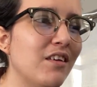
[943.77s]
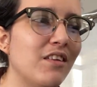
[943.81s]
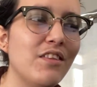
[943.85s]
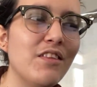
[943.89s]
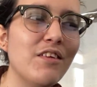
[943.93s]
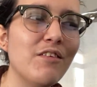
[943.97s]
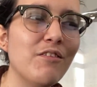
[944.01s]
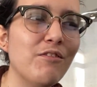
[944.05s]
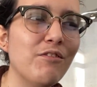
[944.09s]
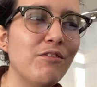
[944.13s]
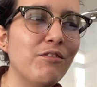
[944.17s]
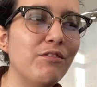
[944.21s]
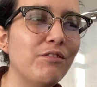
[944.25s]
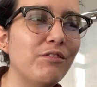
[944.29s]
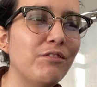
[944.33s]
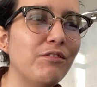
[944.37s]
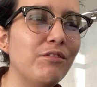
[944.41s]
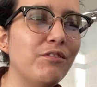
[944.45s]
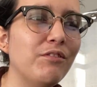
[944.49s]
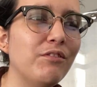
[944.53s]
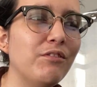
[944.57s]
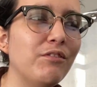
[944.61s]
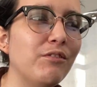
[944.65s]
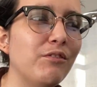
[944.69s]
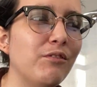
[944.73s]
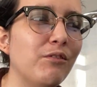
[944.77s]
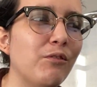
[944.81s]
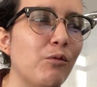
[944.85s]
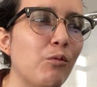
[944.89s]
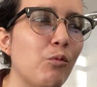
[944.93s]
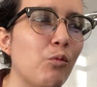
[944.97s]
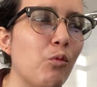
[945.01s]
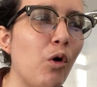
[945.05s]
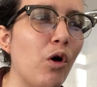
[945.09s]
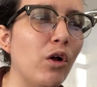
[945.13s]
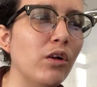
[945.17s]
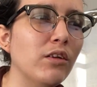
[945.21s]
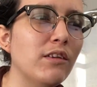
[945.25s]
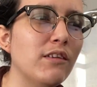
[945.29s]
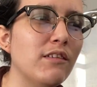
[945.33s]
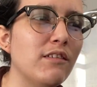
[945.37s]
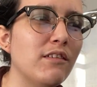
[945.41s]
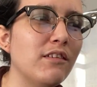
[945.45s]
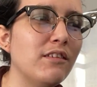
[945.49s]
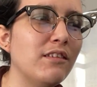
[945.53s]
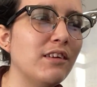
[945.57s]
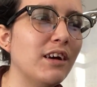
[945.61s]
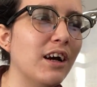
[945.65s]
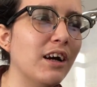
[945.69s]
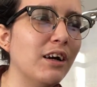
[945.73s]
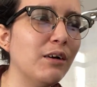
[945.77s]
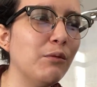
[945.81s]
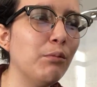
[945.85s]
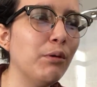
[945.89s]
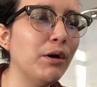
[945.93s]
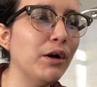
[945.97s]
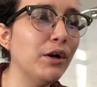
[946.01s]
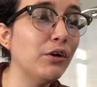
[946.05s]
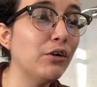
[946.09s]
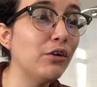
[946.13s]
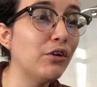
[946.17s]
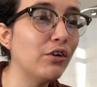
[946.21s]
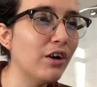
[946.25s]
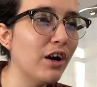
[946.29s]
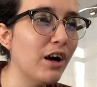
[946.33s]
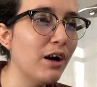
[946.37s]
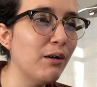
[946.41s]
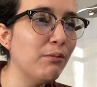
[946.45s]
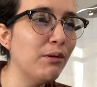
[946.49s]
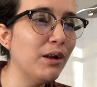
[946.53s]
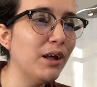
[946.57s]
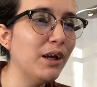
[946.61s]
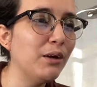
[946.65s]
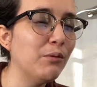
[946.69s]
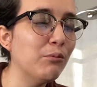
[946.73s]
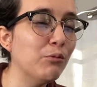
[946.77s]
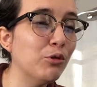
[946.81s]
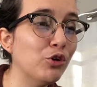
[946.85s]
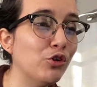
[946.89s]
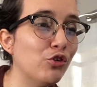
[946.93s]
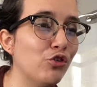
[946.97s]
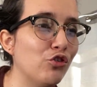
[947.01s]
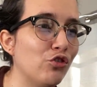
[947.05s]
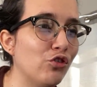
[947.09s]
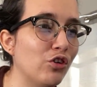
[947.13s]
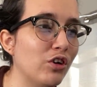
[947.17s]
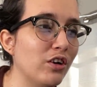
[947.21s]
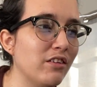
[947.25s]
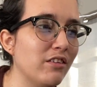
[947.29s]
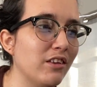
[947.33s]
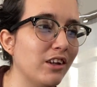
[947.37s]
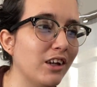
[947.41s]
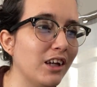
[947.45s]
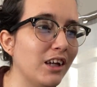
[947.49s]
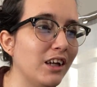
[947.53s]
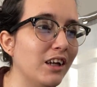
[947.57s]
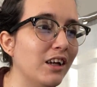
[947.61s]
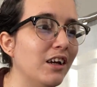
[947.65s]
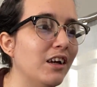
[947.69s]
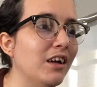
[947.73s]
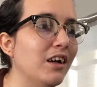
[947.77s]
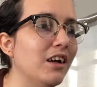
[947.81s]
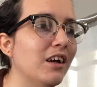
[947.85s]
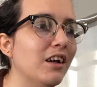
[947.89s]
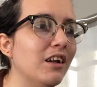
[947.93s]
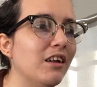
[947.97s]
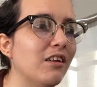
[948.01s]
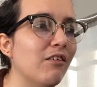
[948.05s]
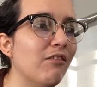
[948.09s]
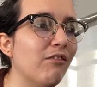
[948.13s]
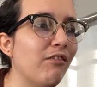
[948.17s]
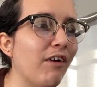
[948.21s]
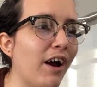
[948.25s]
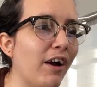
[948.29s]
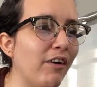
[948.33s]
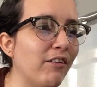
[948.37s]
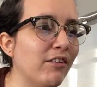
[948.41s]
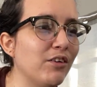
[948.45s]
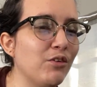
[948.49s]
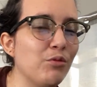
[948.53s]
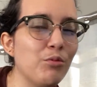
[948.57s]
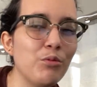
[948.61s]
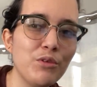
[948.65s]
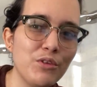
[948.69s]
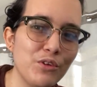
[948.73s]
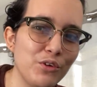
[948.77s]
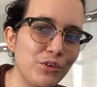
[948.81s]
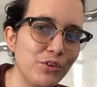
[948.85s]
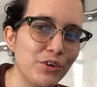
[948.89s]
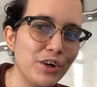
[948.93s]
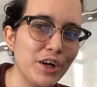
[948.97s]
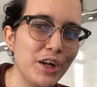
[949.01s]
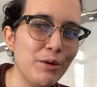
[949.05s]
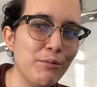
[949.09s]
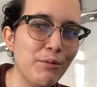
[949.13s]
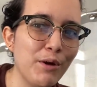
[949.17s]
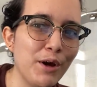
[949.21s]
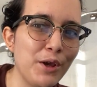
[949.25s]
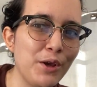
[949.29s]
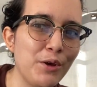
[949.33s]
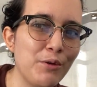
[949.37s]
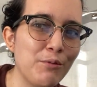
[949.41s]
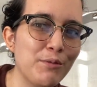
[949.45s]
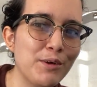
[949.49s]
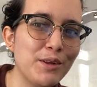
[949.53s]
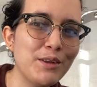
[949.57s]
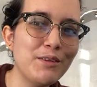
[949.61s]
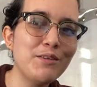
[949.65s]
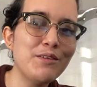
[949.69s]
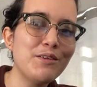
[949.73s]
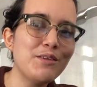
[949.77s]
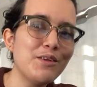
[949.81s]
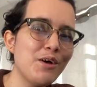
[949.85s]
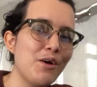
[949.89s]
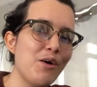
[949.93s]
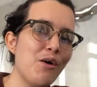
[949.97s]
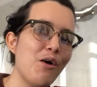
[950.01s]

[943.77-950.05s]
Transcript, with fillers: The Walt is attacked by a crab-like monstrosity. The virus wasn't created by humans.